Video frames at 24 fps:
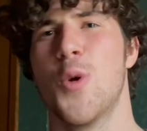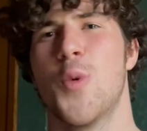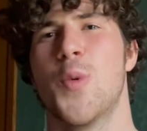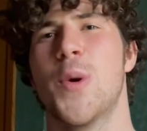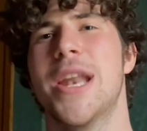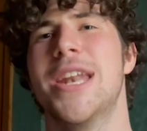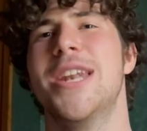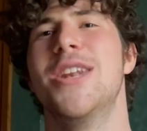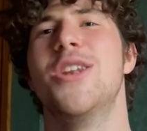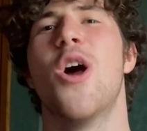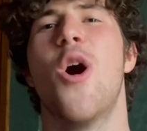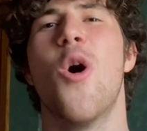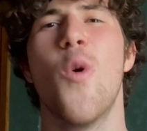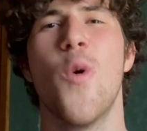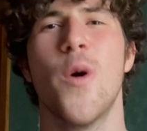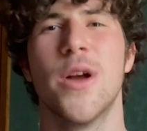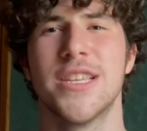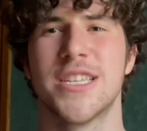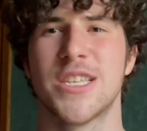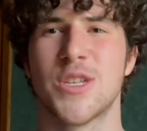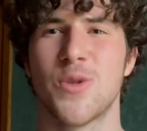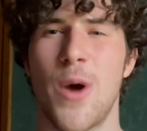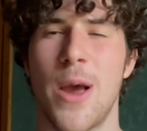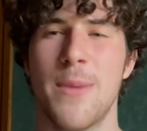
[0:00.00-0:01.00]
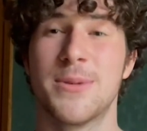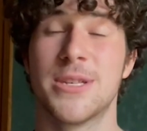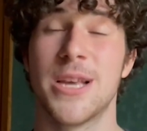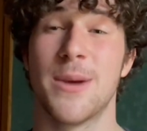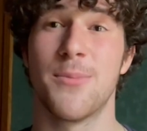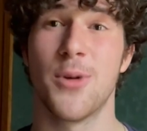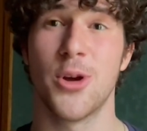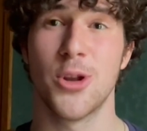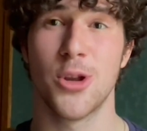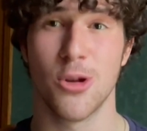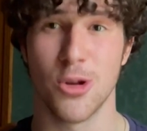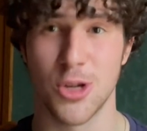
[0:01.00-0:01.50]
When no one swipes
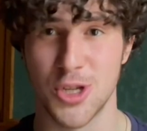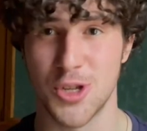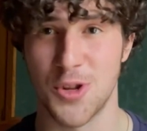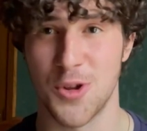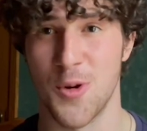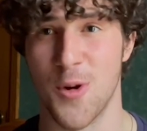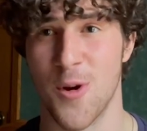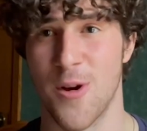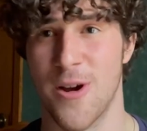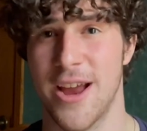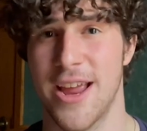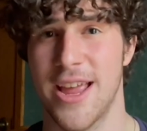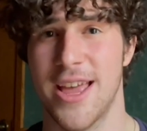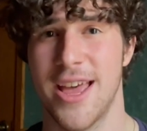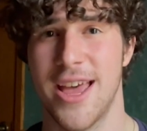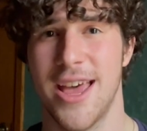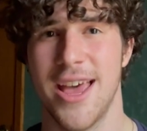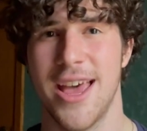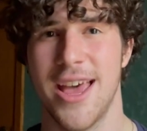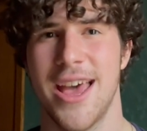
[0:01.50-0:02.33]
up on your story.